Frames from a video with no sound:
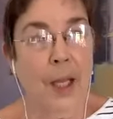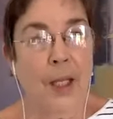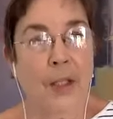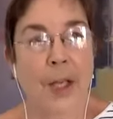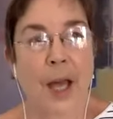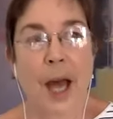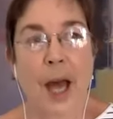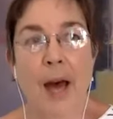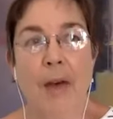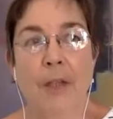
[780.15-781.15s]
to
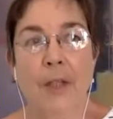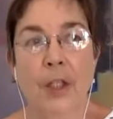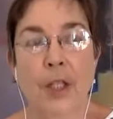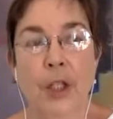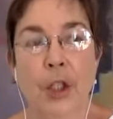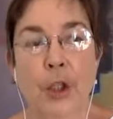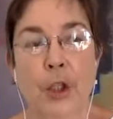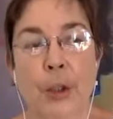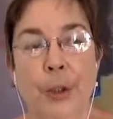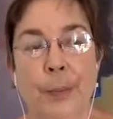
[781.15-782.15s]
have a
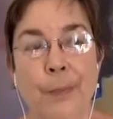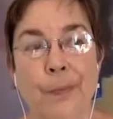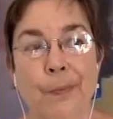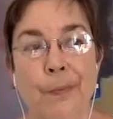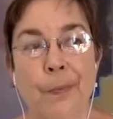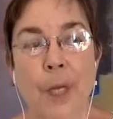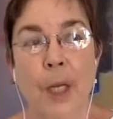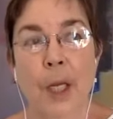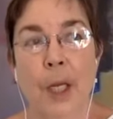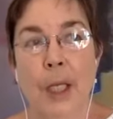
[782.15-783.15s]
teacher,
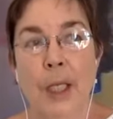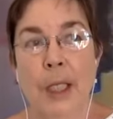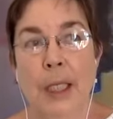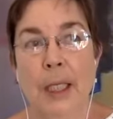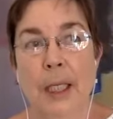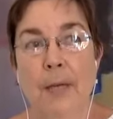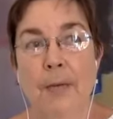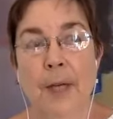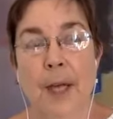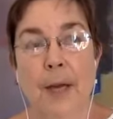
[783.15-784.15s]

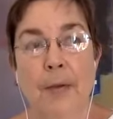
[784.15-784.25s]
Steve gave